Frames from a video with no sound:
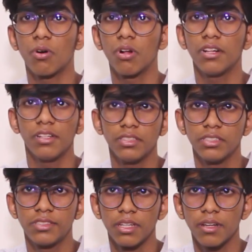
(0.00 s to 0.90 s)
or
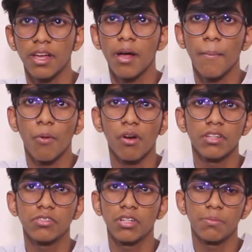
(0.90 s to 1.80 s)
the bottle
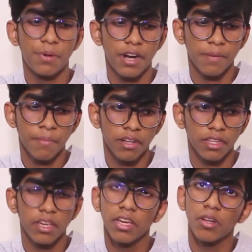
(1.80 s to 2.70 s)
is going to break by
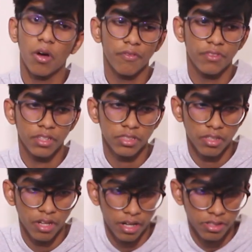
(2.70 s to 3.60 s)
the heat of this
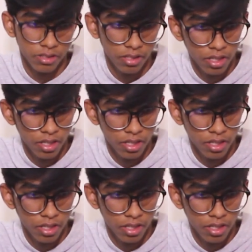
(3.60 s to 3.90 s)
reaction.